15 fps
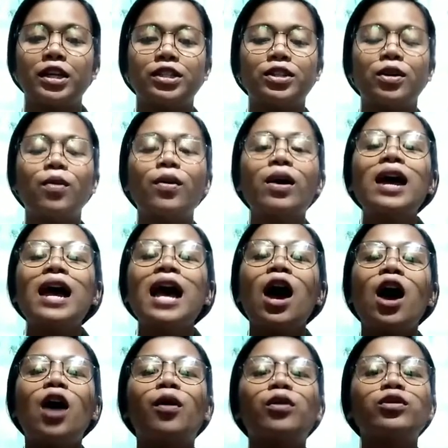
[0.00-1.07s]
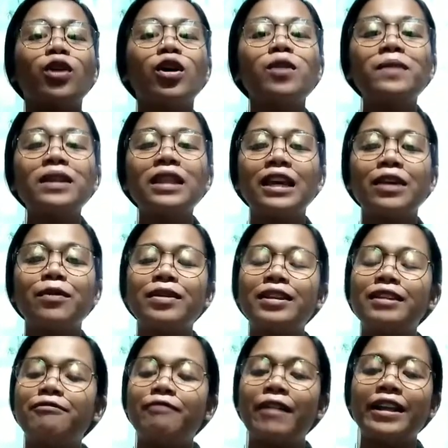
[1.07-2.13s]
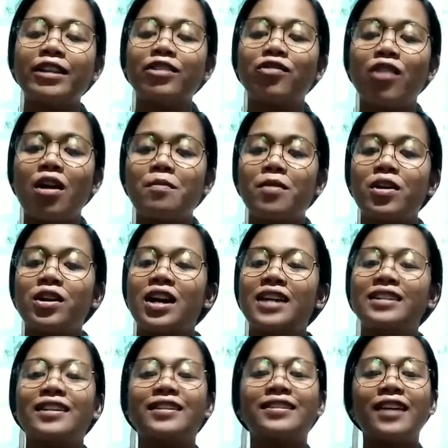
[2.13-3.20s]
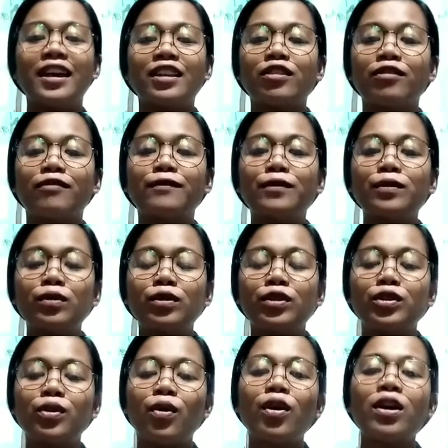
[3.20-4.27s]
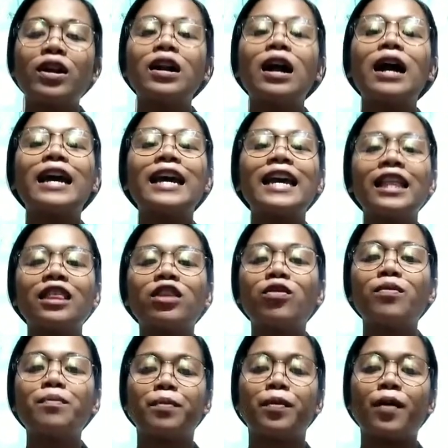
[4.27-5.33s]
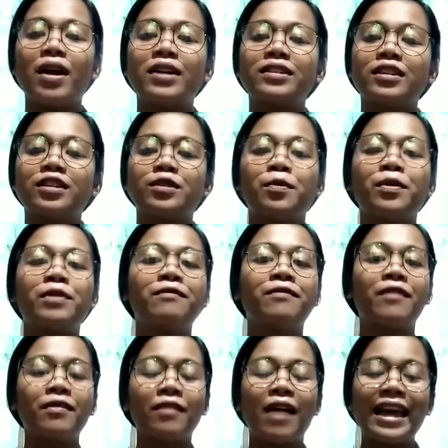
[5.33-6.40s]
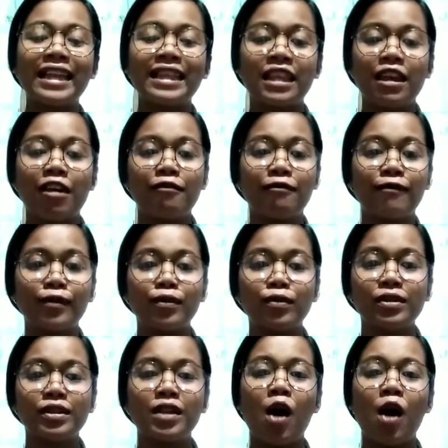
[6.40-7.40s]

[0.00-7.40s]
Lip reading: So normally we define grammar as a set of rules, or it comprises with variety of rules.